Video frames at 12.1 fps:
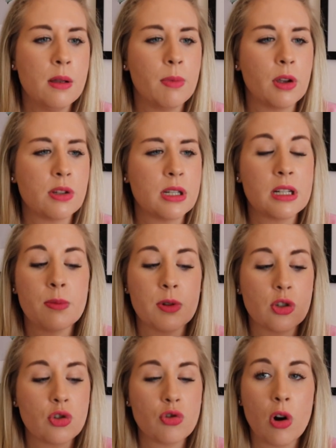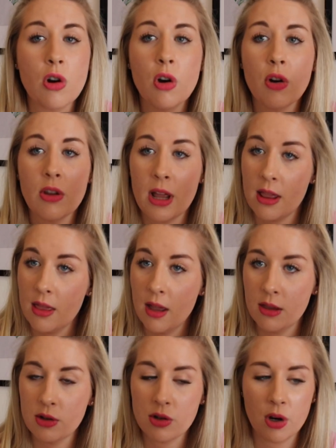because it is a bit stronger than
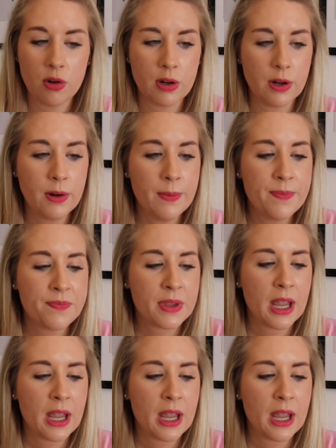the toner,